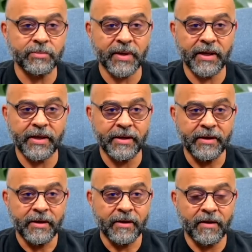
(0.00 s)
by
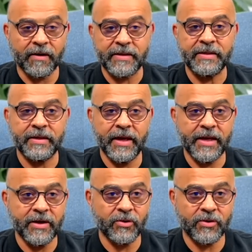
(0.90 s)

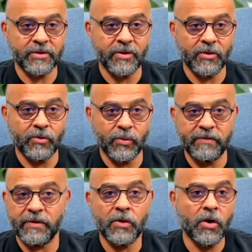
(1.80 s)
Cartier or Louis
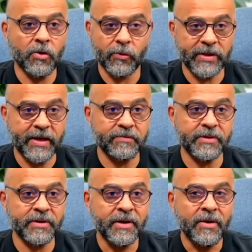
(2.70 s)
Vuitton or
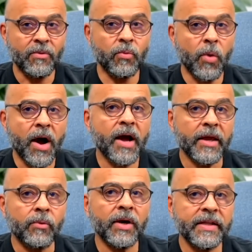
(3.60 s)
whatever?
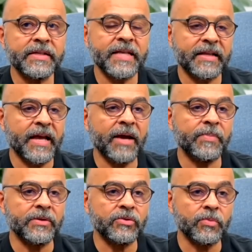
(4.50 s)
Why does that
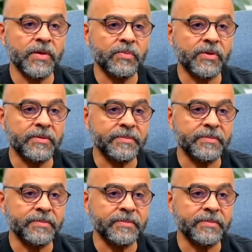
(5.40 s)
happen to people?